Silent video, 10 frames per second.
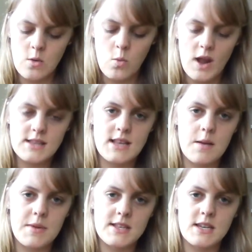winds
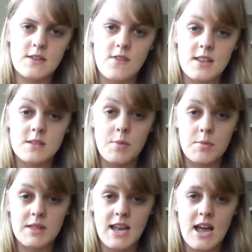up until it finds the
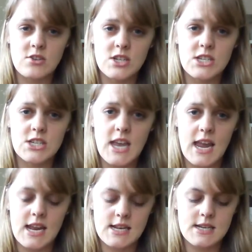bottom of the cartridge
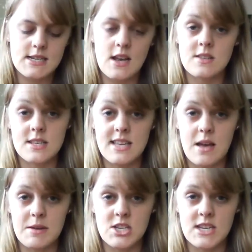and tells us how much